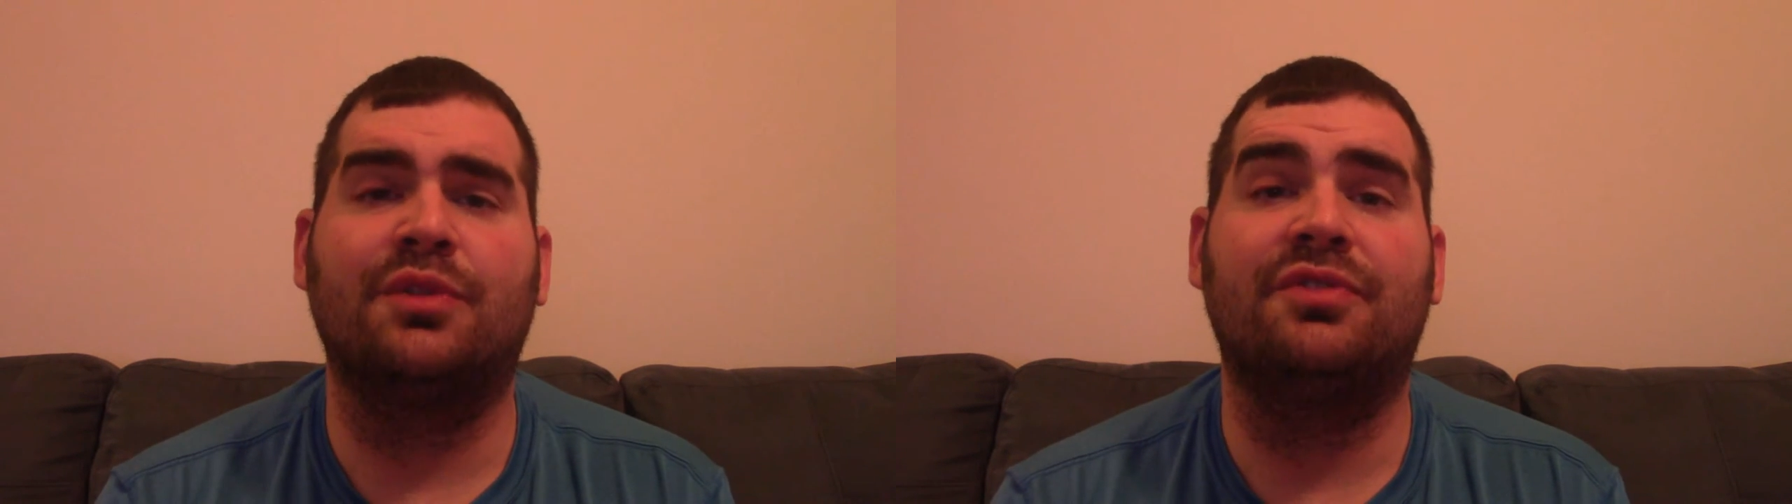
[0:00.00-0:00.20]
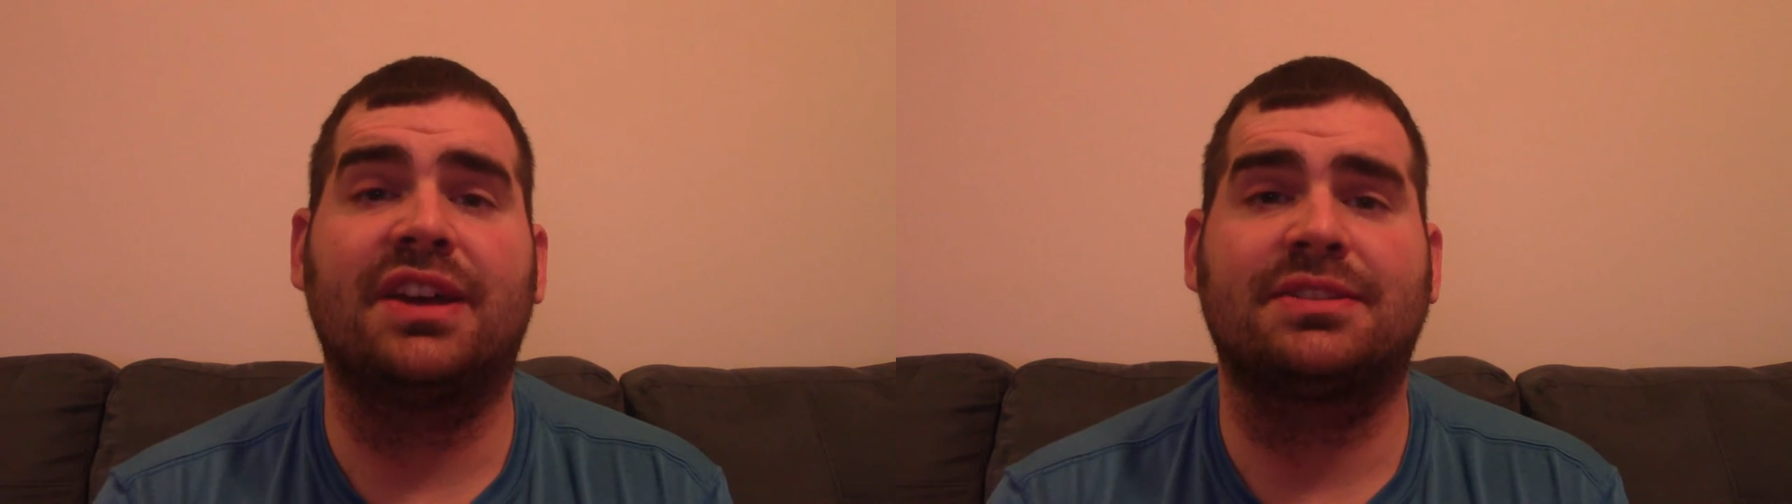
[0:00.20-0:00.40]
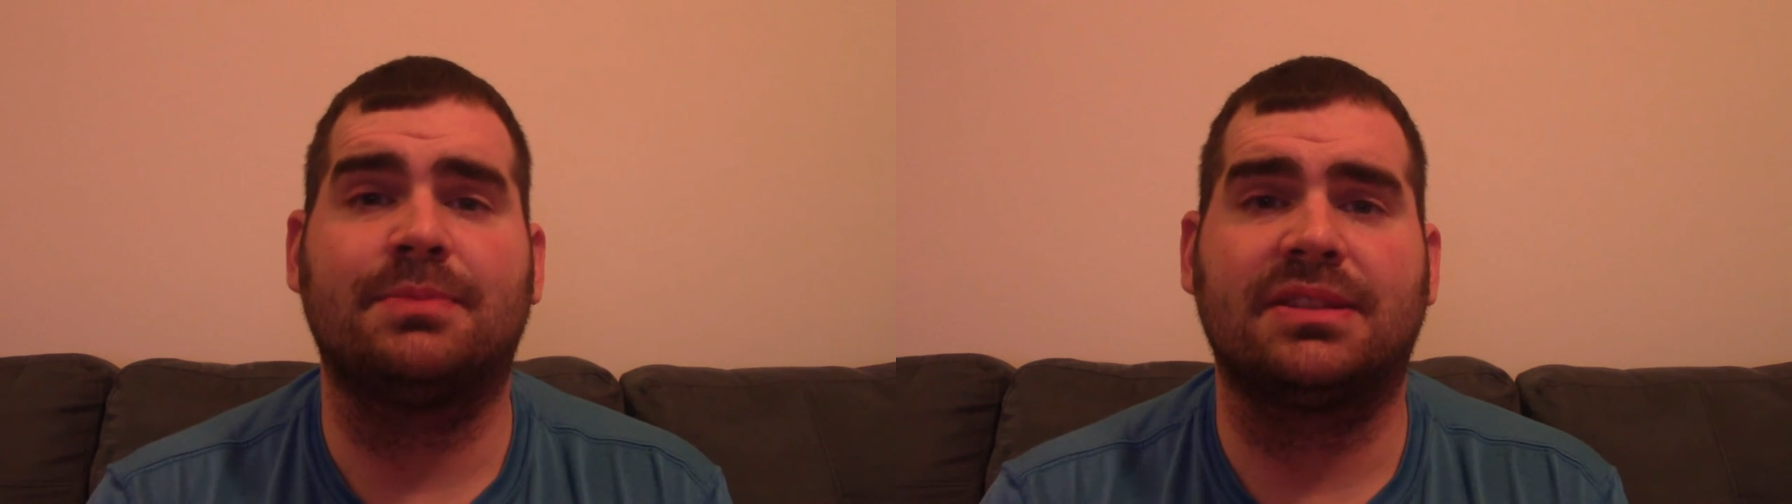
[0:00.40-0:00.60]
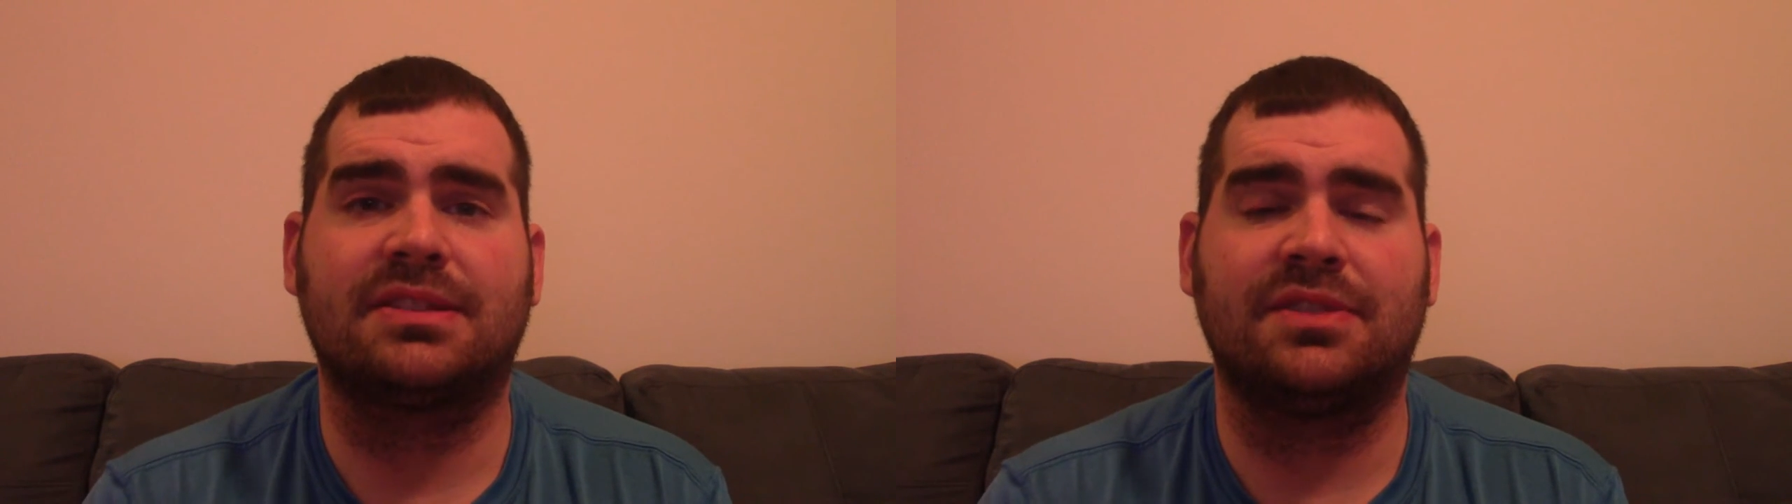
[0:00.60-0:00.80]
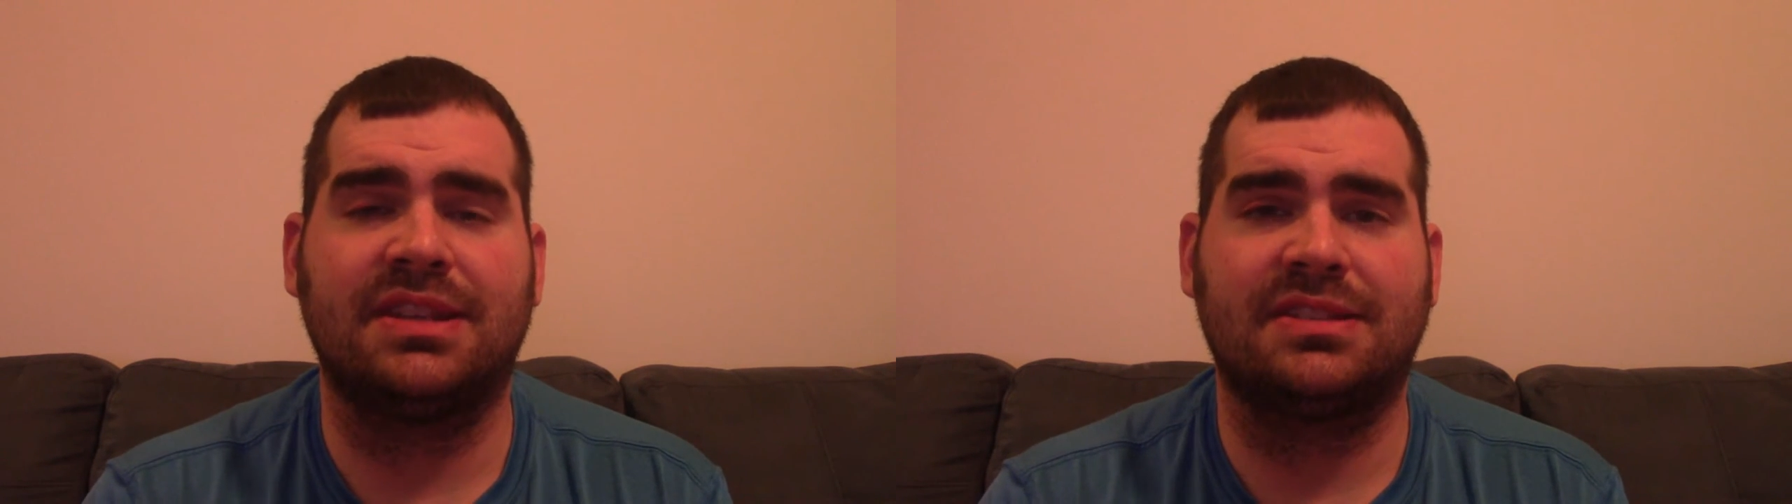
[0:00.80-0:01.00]

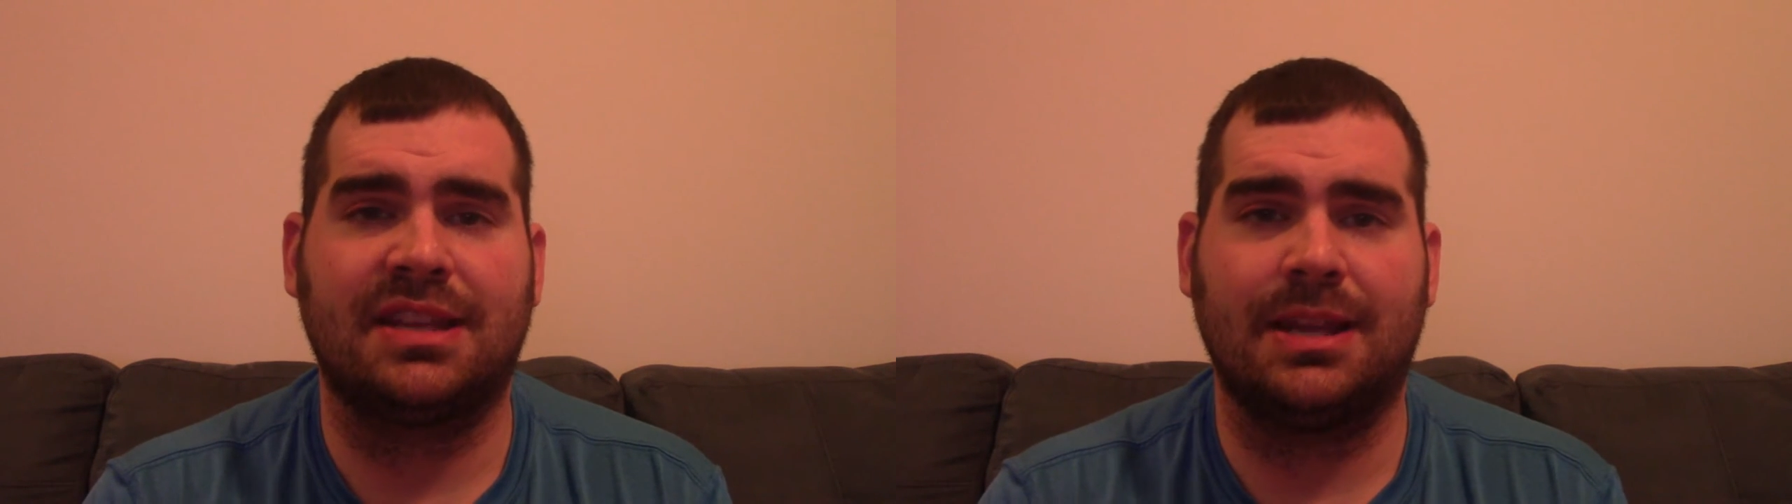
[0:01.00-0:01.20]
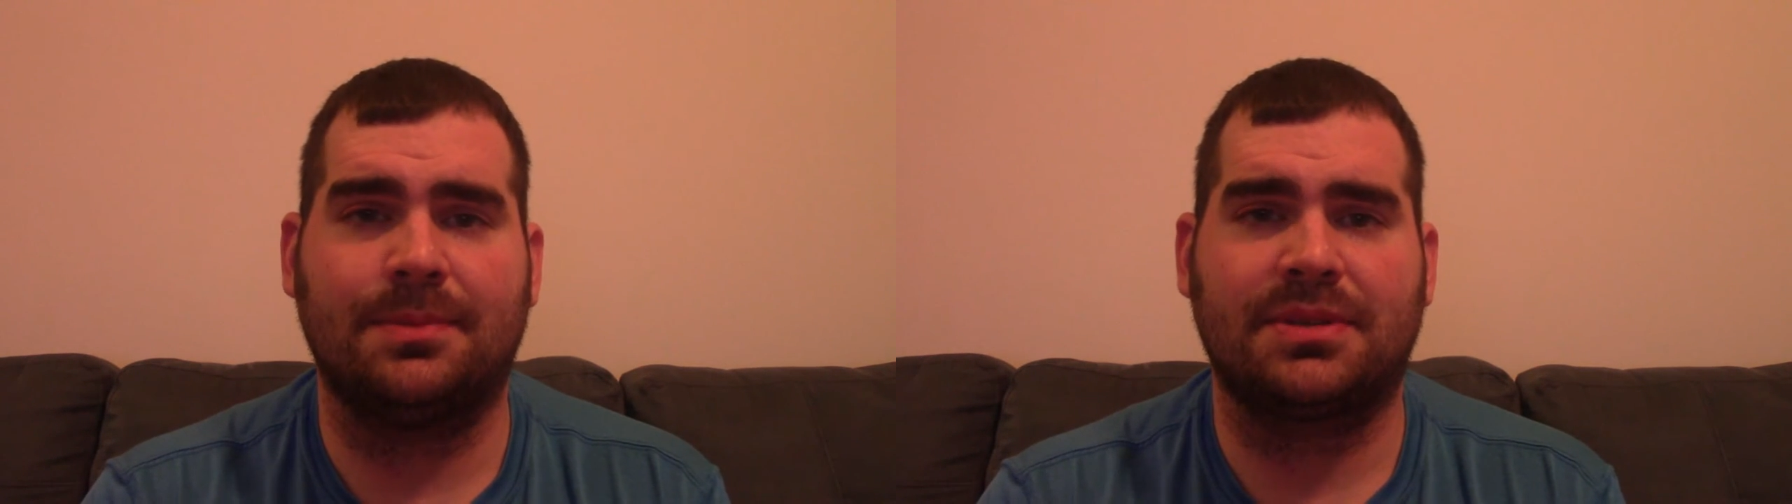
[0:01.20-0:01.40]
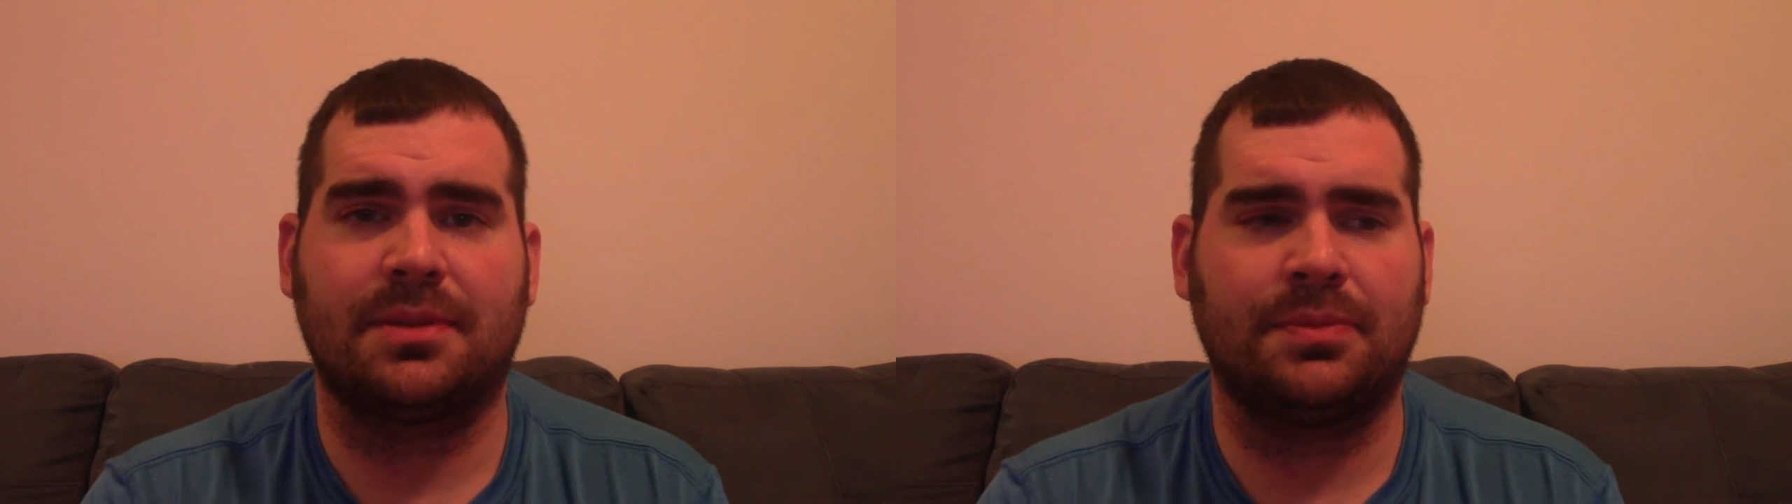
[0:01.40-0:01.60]
investments of these teams.